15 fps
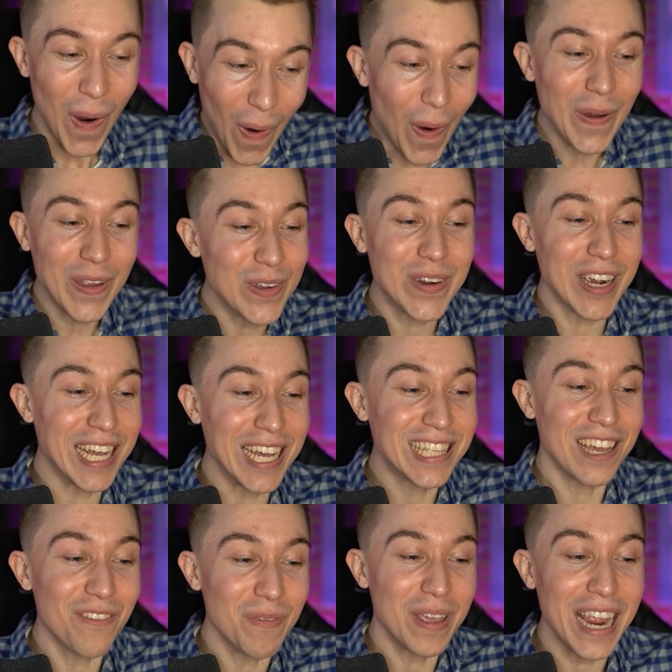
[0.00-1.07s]
Are you going to
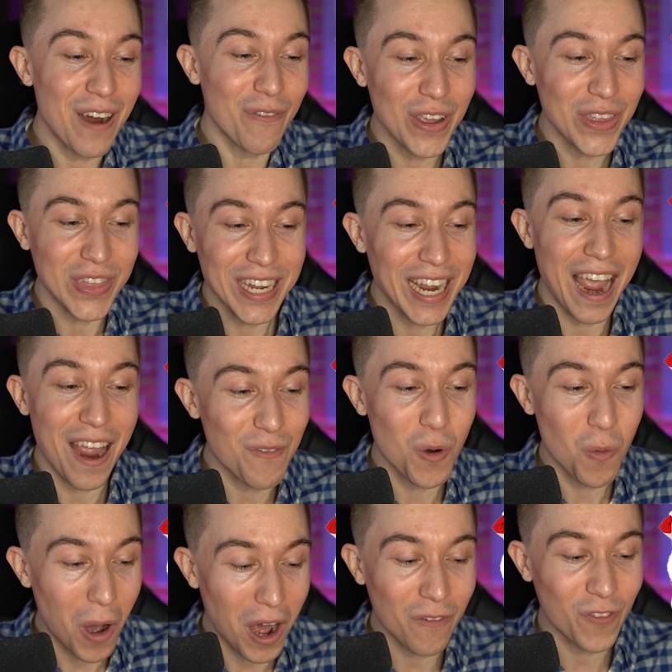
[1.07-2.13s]
give me everything I ever
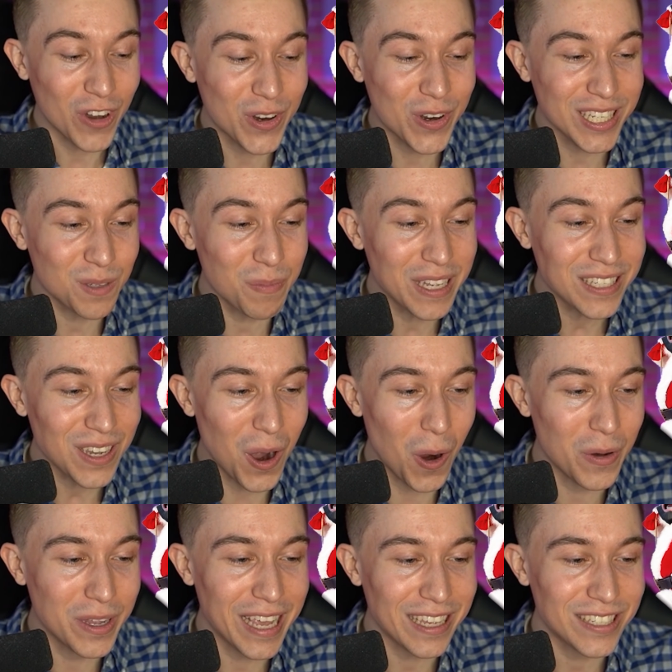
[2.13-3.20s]
wanted for Christmas?
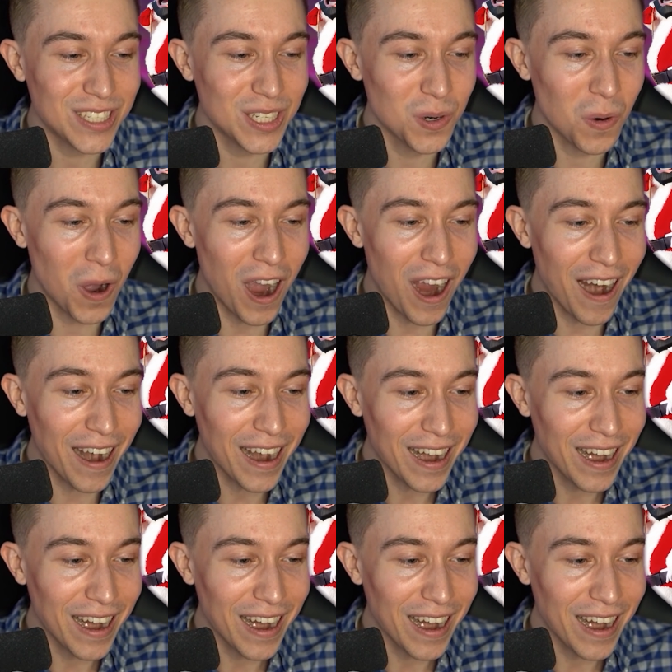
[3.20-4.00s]
Oh, yes, you are.